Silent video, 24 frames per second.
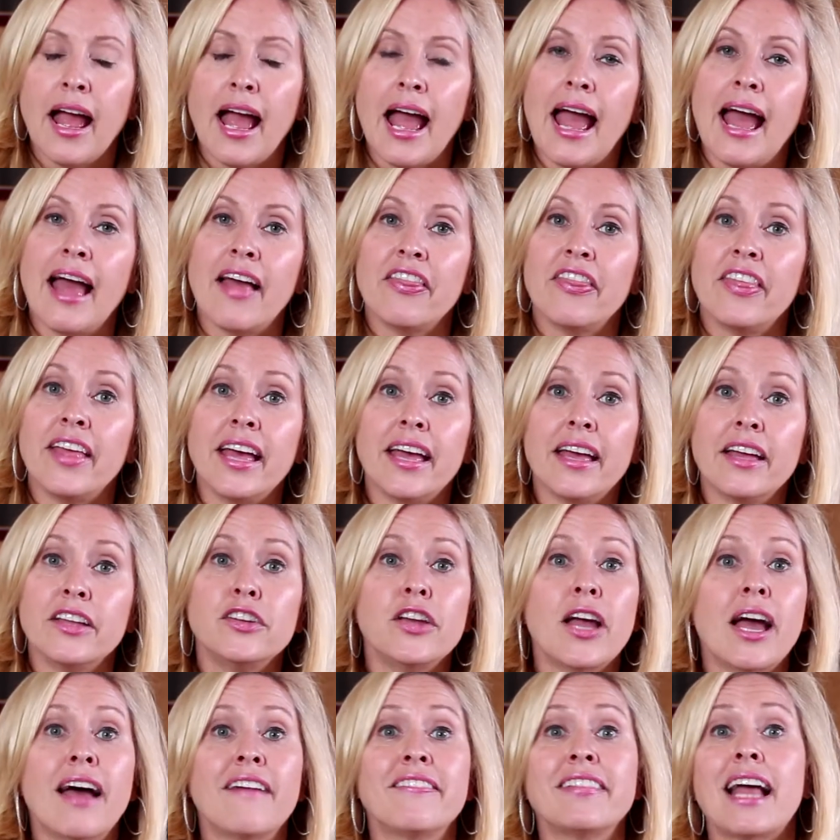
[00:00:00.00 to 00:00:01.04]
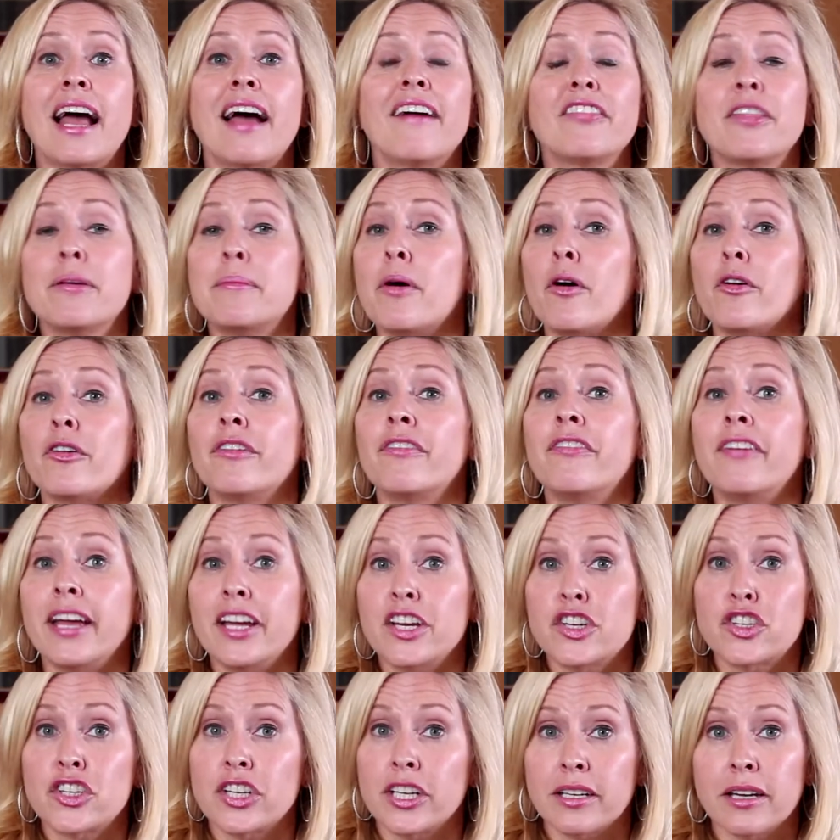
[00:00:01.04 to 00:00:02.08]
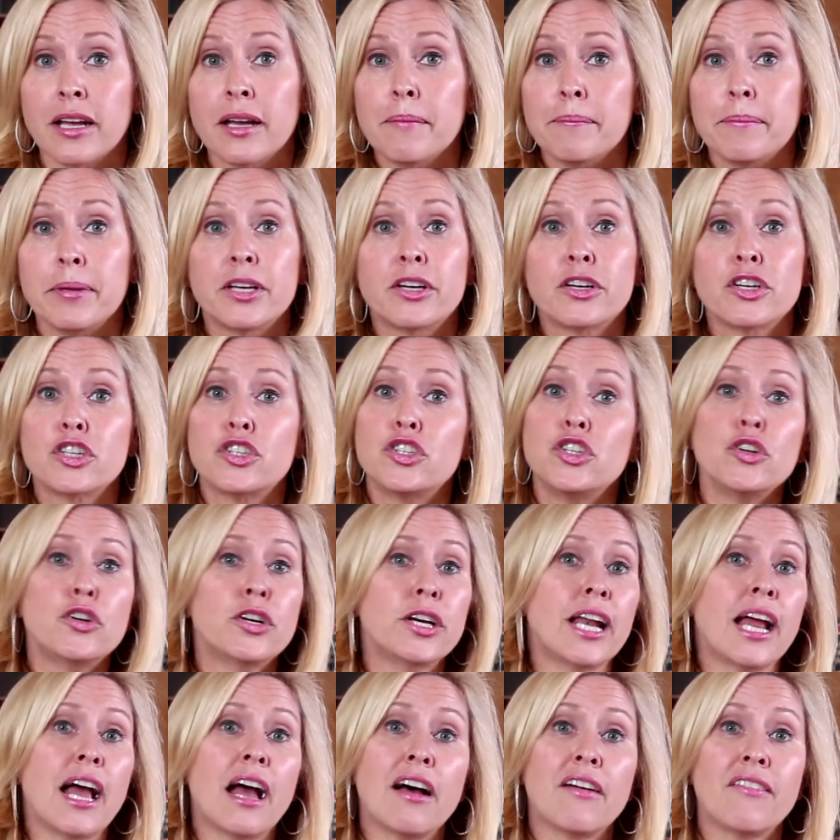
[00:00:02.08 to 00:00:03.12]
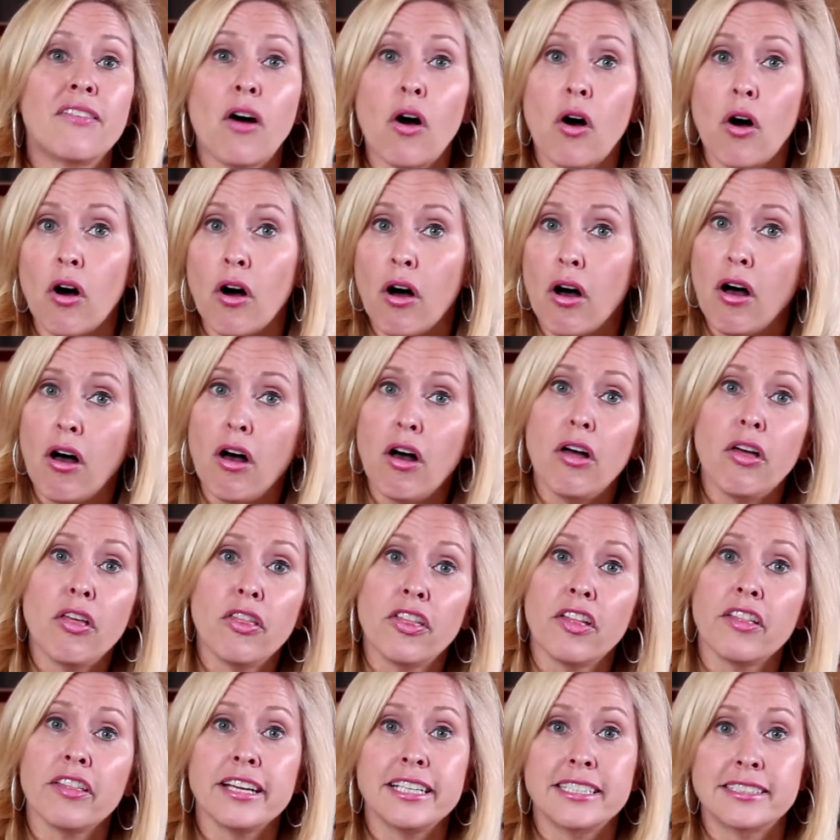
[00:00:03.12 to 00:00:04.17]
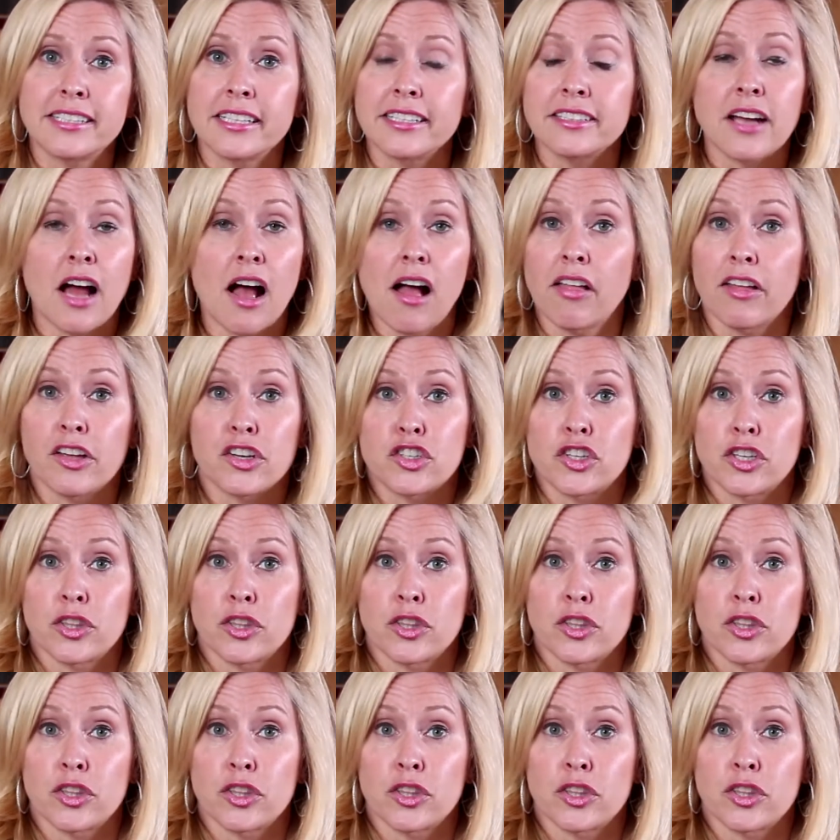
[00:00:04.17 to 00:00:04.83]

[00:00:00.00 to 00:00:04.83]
And then you have to have the motivation, because you could have all the leasing knowledge